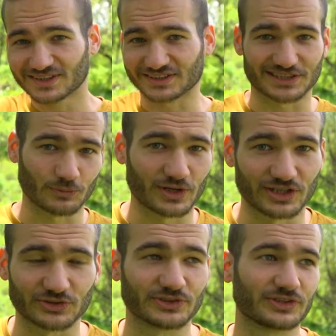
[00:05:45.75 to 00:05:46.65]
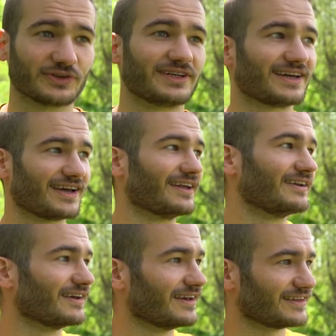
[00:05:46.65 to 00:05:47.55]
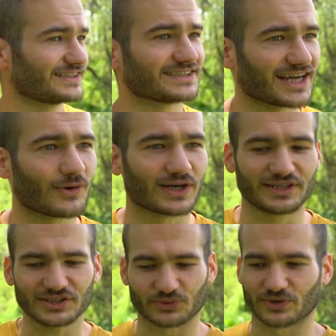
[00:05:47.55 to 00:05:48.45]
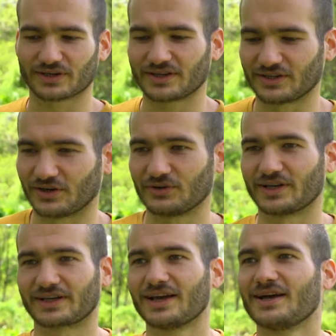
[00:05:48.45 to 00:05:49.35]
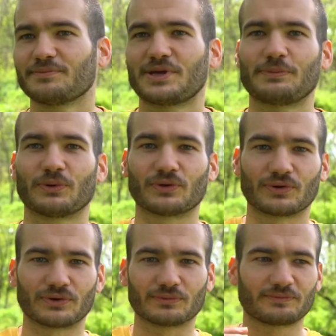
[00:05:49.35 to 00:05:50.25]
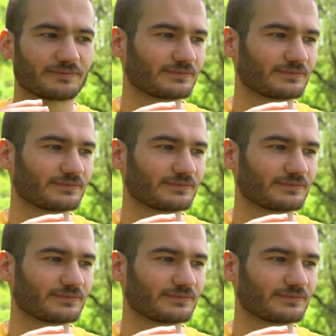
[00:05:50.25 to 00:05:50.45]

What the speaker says: then someone else will do it. And this is how ideas work, you know, like, people,